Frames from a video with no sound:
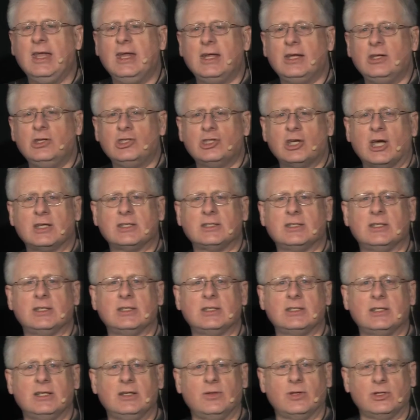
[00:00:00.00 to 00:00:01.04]

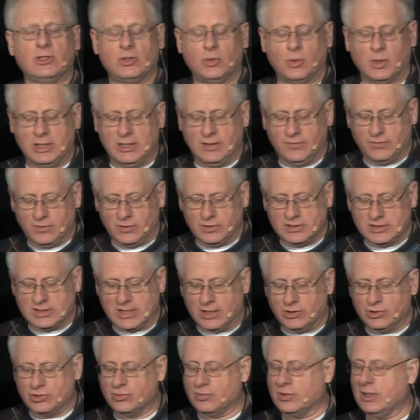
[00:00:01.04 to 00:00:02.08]
injustice in the 21st
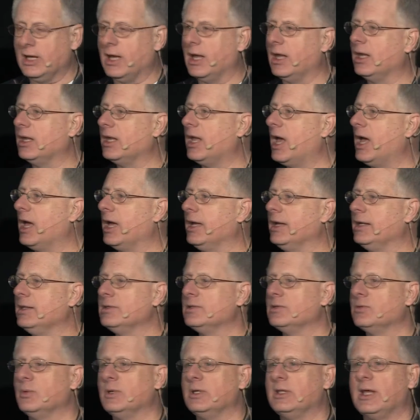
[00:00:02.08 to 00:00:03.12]
century
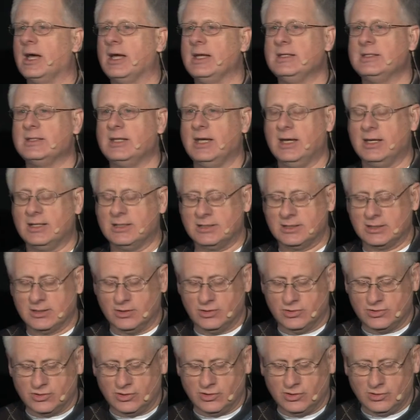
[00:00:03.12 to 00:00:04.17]
aligns with Isaiah's
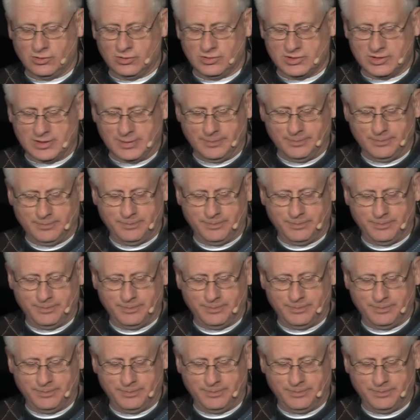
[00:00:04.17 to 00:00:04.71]
concerns.